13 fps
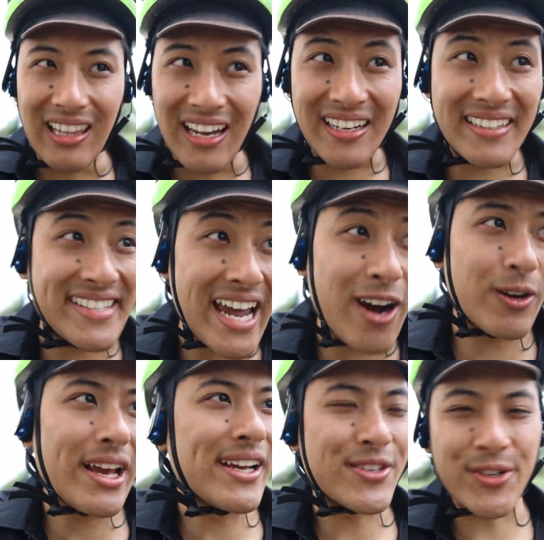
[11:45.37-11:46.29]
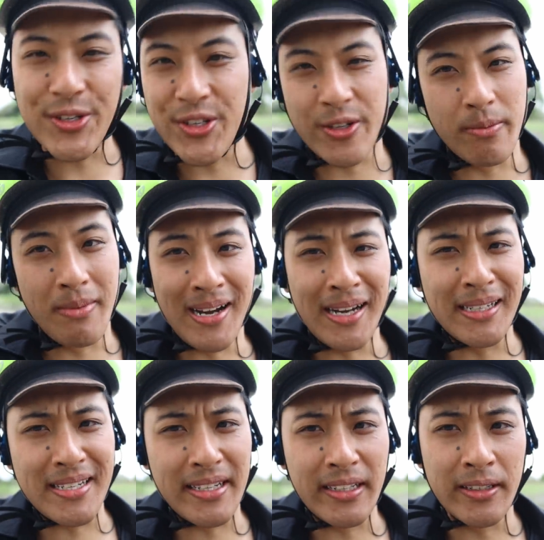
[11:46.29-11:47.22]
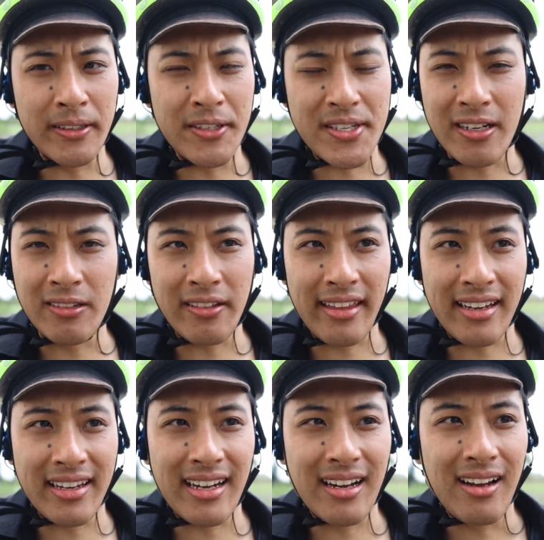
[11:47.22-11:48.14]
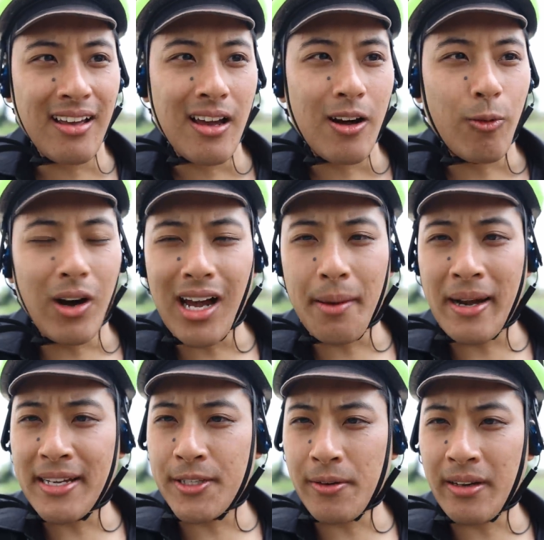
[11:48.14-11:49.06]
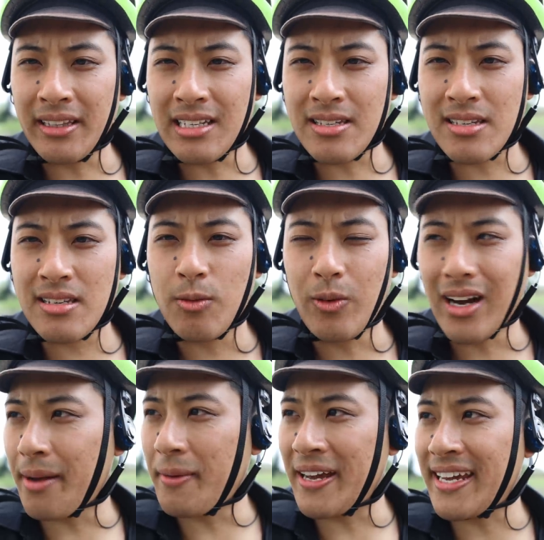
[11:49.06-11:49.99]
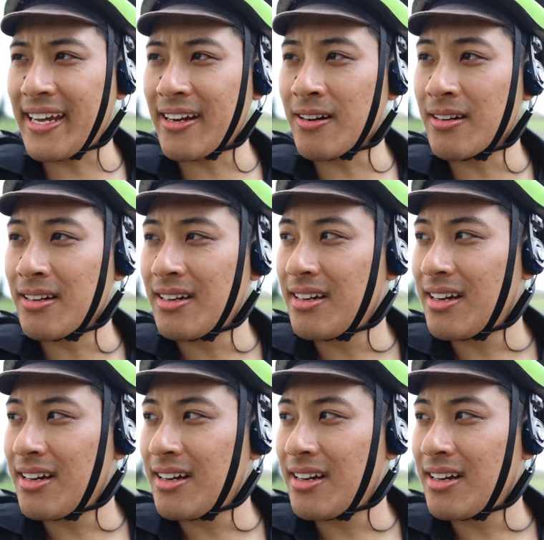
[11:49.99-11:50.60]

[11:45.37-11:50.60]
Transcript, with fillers: A lot of doubt enters your mind here. You start thinking, why am I doing this? Why am I here?